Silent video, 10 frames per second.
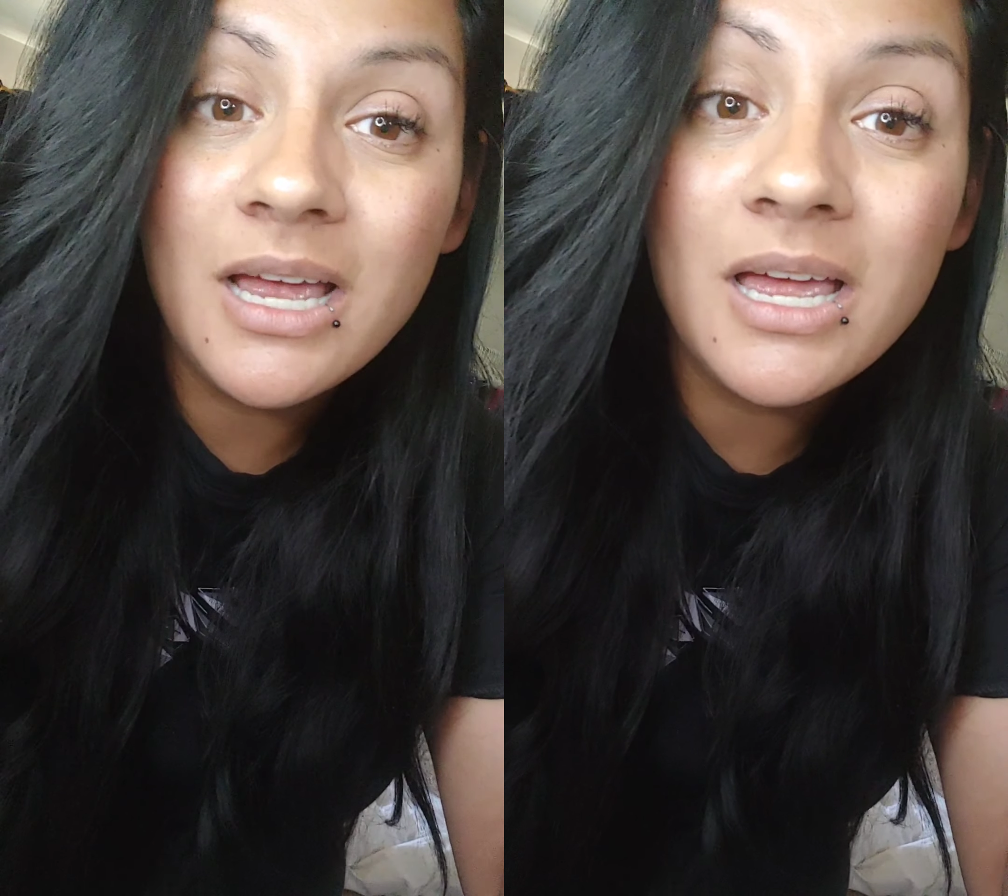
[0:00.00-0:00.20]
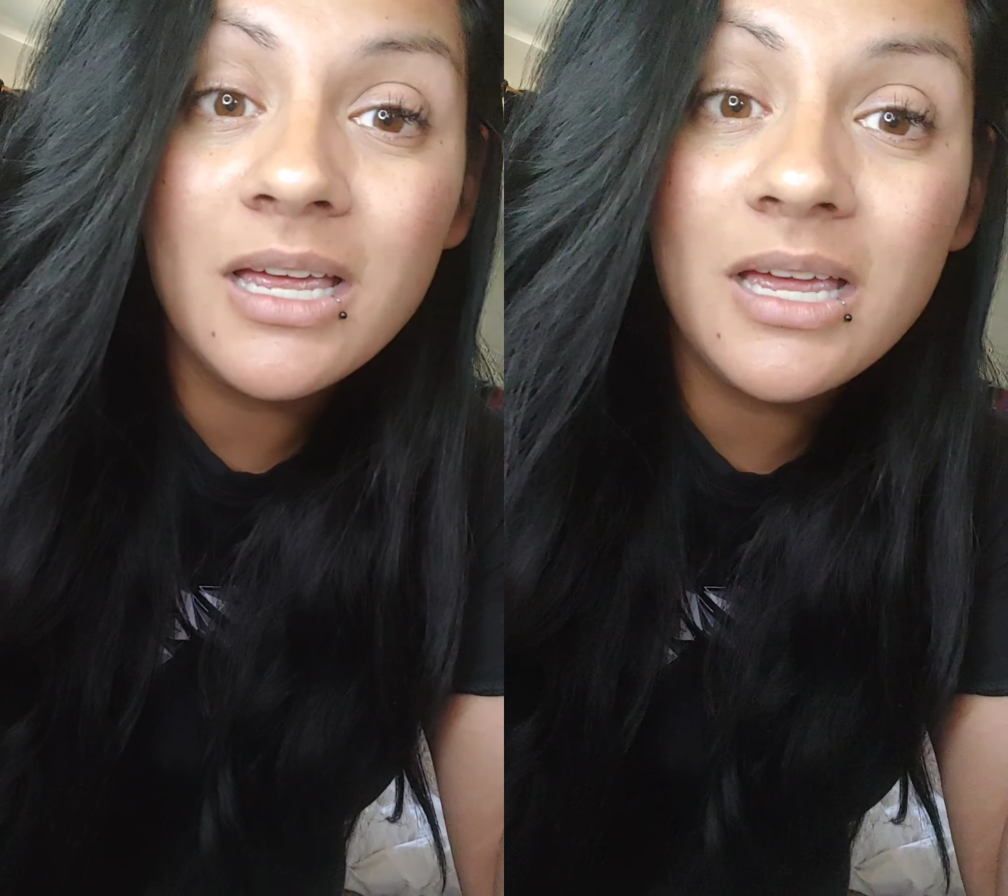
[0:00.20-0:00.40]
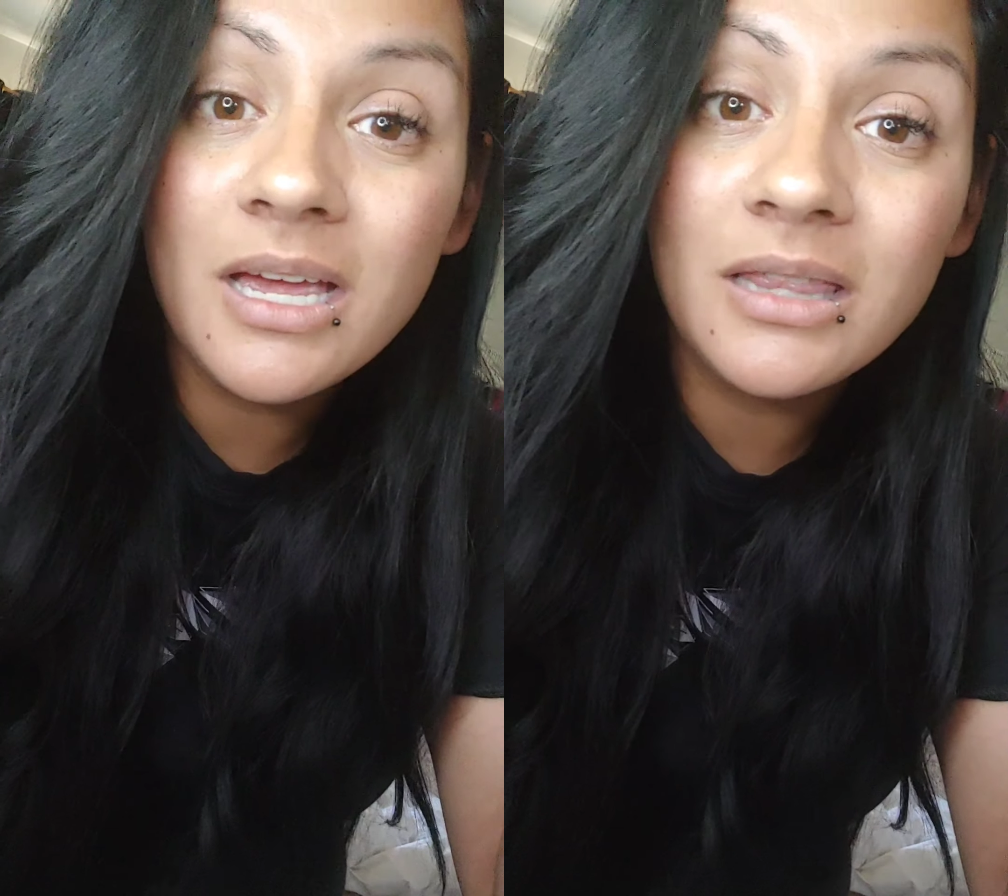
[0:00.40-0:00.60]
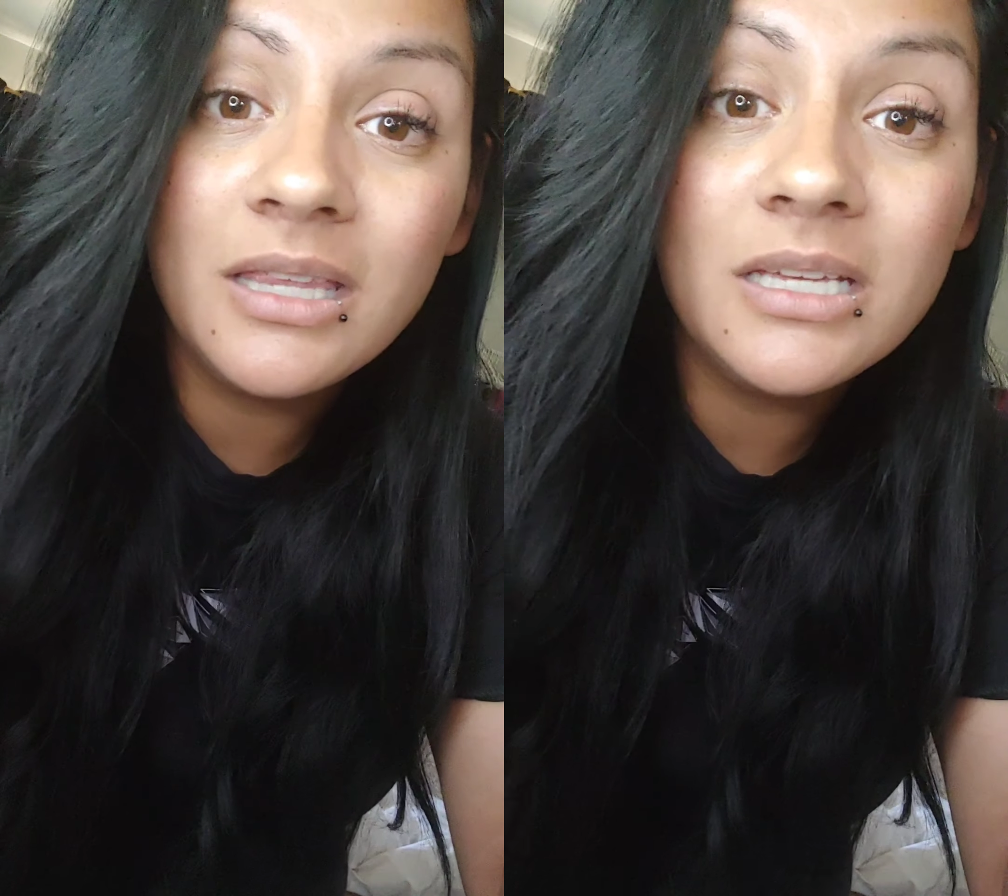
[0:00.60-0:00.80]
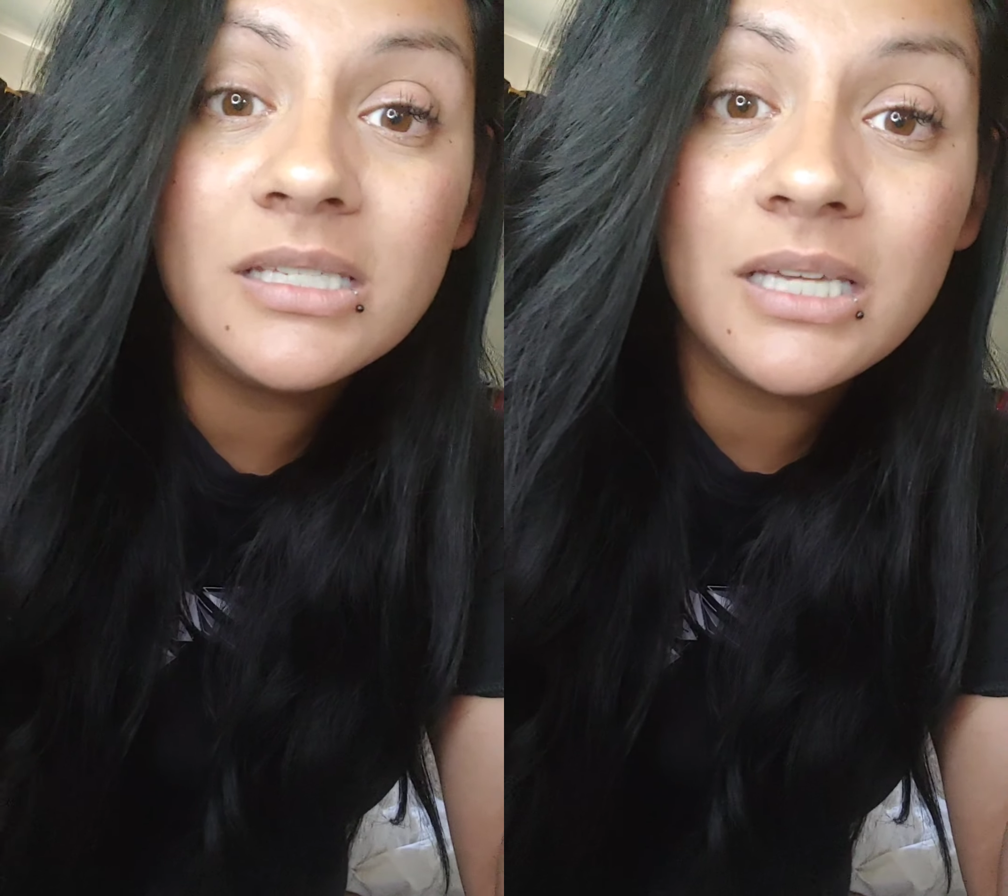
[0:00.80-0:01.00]
and get
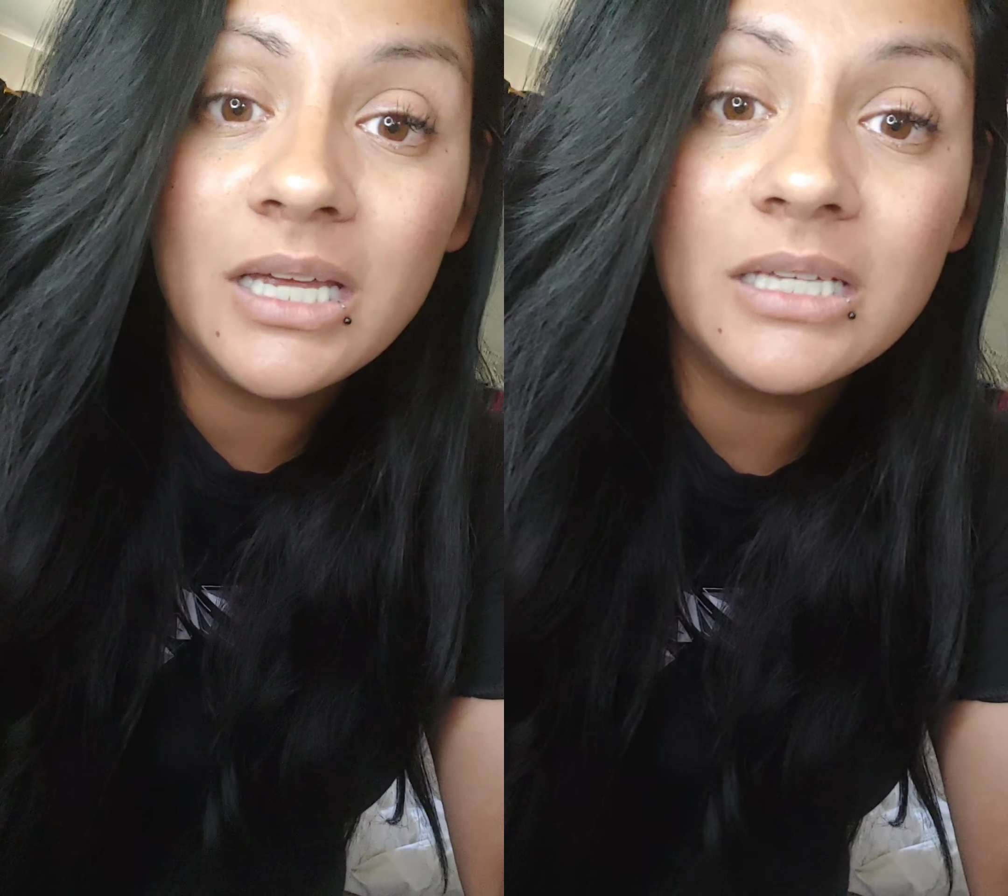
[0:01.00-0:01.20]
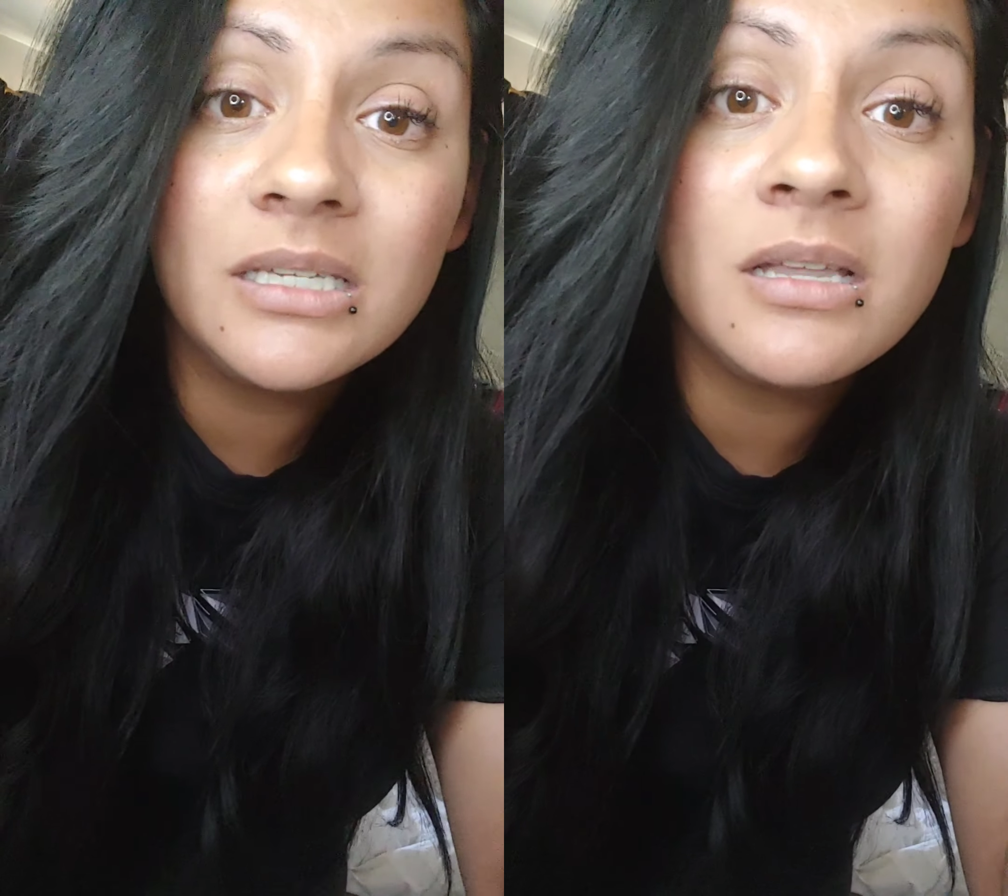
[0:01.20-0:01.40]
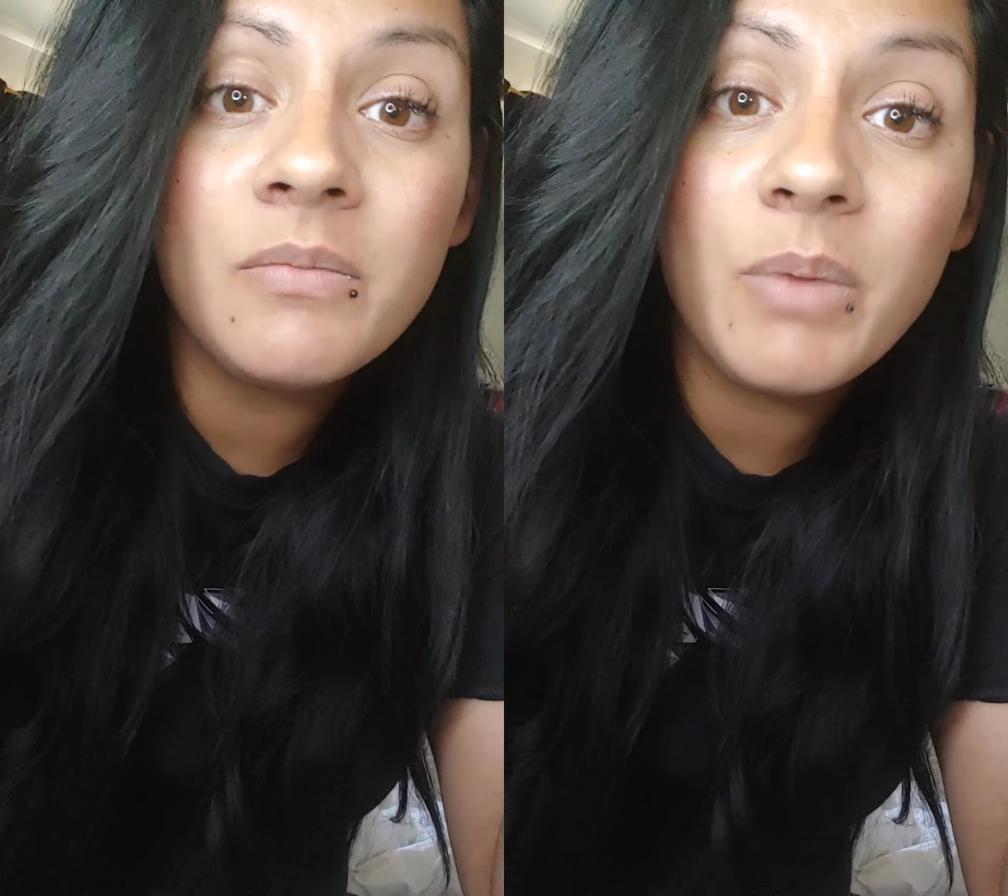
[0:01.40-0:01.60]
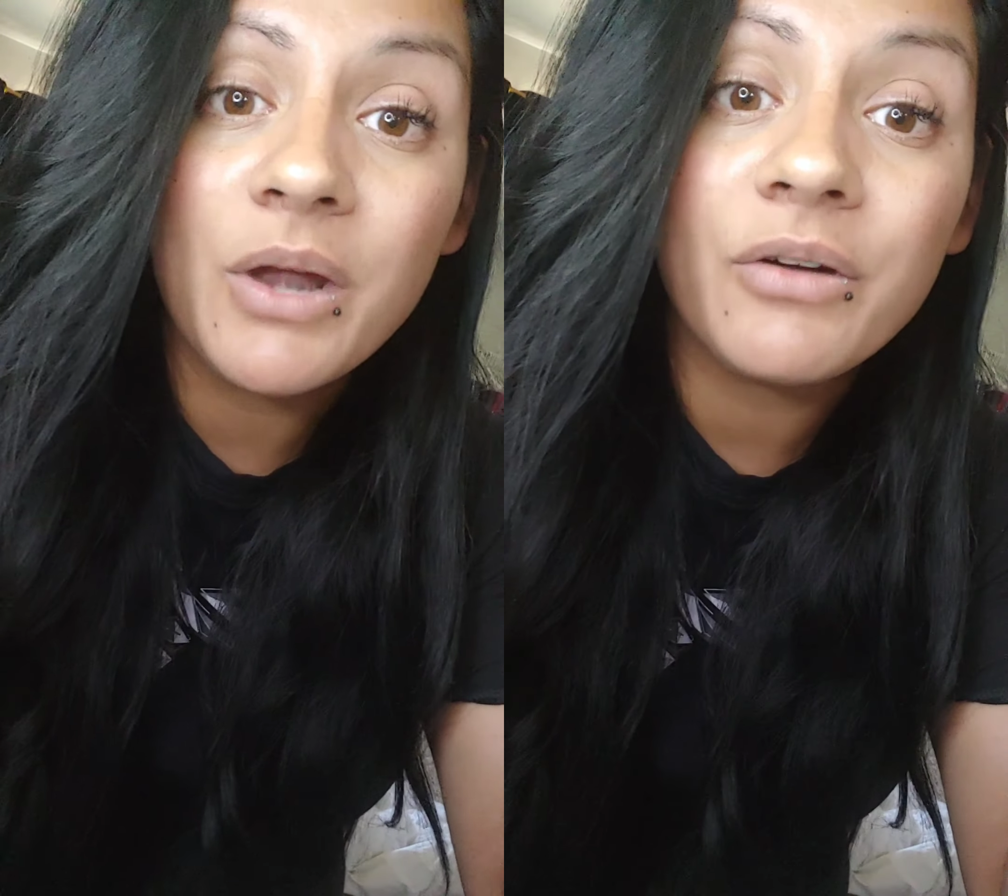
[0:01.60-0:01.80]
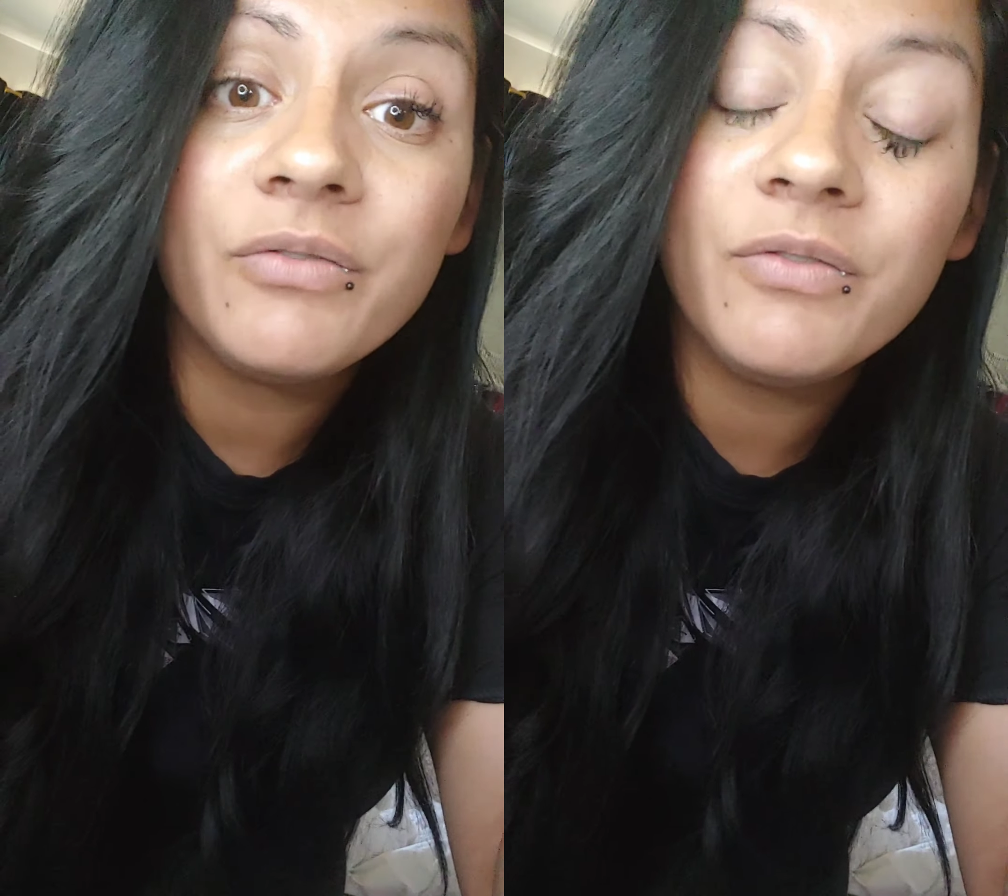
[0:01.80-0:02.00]
these kids in a better